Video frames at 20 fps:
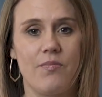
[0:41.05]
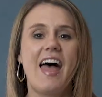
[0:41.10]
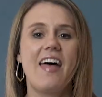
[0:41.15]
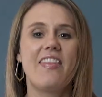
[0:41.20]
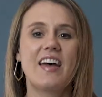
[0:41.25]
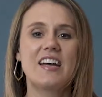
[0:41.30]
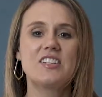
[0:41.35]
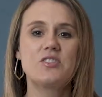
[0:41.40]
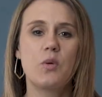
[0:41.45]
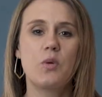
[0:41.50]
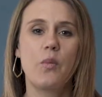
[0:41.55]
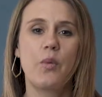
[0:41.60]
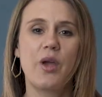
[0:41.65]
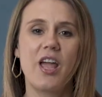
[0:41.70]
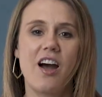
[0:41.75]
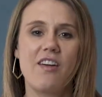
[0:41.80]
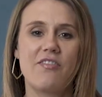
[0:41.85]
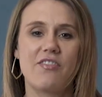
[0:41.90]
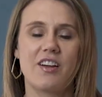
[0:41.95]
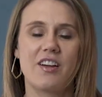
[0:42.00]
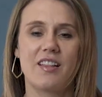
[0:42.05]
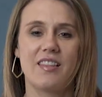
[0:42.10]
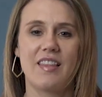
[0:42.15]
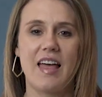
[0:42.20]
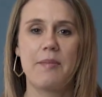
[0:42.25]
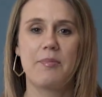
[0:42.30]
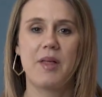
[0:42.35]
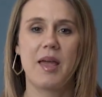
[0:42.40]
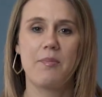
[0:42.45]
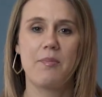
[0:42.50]
And that's what we offer at
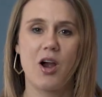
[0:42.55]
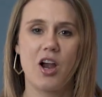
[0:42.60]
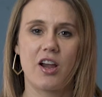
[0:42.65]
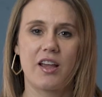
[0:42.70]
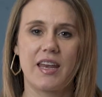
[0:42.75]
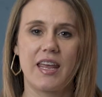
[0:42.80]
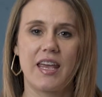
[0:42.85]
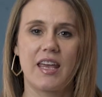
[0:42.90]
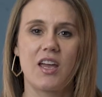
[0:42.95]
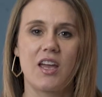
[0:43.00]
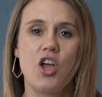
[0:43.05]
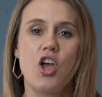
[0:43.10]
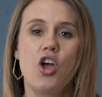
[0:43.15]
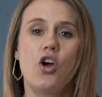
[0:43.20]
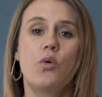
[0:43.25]
Limelight Marketing.